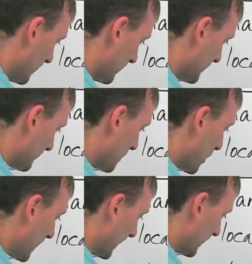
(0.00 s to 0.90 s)

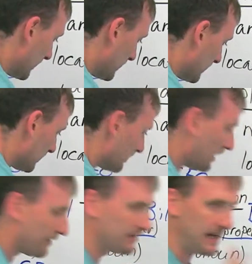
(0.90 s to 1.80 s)
smoking.
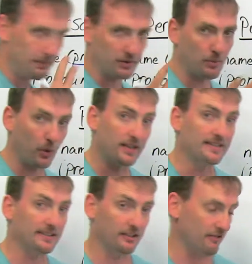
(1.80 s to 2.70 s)
Like for example, smoking
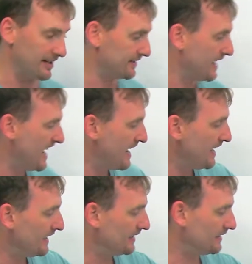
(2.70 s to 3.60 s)
cigarettes.
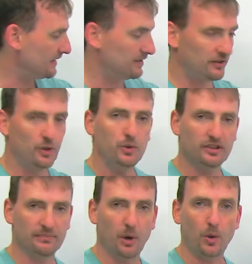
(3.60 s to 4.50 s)
To
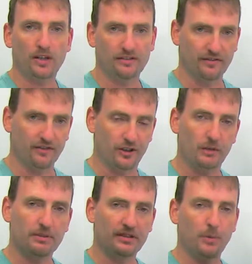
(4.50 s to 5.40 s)
smoke is the
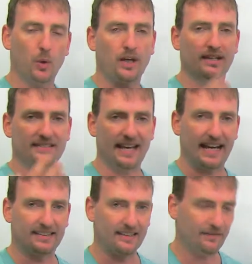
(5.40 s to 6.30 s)
verb, smoking is the
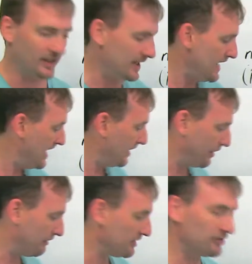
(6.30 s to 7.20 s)
activity.
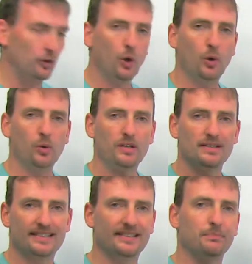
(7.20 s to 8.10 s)
There is no
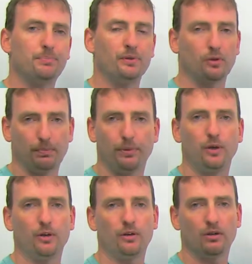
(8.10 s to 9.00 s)
simple or
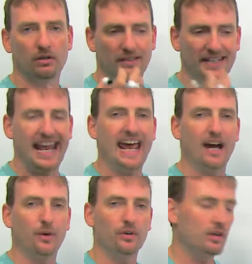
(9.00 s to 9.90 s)
pure
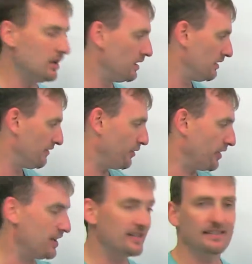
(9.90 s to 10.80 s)
noun for
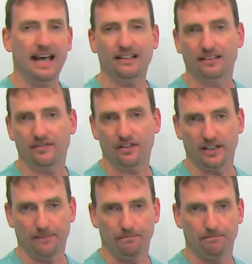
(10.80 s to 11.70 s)
this activity,